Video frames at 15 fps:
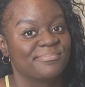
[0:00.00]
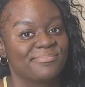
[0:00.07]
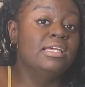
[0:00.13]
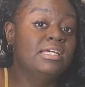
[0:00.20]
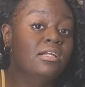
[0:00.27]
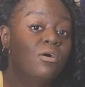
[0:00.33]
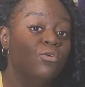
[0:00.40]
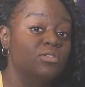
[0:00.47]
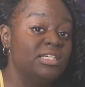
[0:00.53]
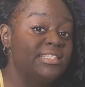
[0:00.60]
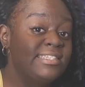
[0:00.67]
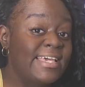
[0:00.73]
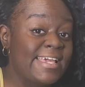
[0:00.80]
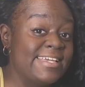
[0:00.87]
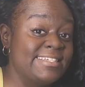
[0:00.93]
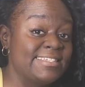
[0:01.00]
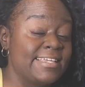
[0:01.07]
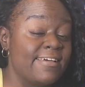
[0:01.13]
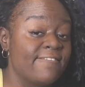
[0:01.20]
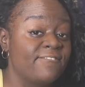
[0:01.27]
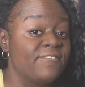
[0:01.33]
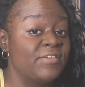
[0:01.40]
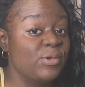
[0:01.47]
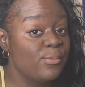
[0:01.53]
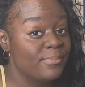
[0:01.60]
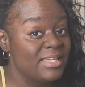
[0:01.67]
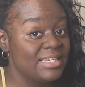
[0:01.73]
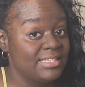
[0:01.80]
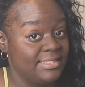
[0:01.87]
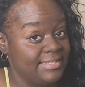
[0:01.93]
It only takes a few
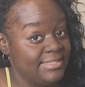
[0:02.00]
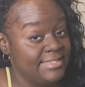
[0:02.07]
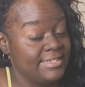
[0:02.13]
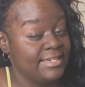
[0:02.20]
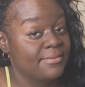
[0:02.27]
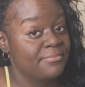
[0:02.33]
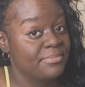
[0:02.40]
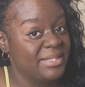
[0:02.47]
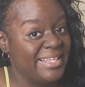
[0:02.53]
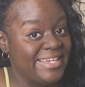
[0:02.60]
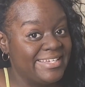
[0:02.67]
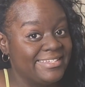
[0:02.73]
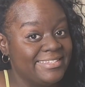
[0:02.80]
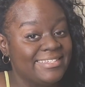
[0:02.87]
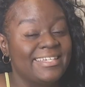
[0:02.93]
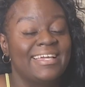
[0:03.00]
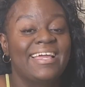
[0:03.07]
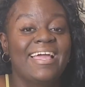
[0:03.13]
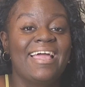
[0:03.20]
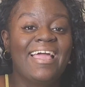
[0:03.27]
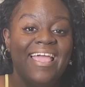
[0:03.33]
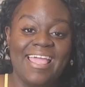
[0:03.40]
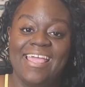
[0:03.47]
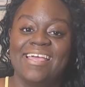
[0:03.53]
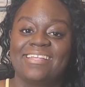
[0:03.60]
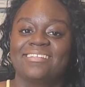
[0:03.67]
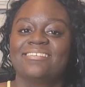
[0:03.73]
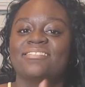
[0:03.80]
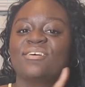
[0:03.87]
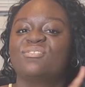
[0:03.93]
minutes to complete,
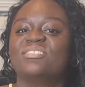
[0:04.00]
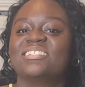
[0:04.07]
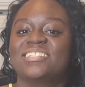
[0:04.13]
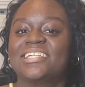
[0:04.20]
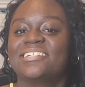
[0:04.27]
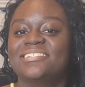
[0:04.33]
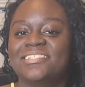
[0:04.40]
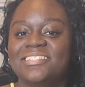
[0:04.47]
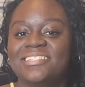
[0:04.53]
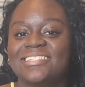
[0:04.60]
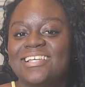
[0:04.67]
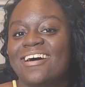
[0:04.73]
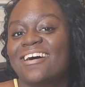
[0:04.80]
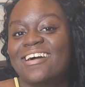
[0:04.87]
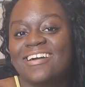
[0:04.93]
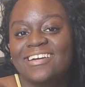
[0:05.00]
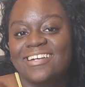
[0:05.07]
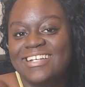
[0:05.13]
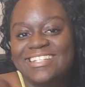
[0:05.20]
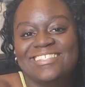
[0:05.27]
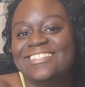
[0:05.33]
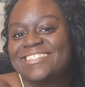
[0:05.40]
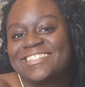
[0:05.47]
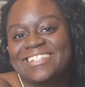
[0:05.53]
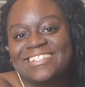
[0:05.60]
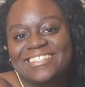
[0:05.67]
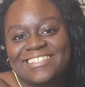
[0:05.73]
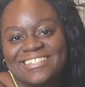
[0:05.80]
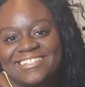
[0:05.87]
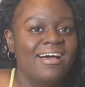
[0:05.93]
and the results are
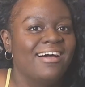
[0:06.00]
instant.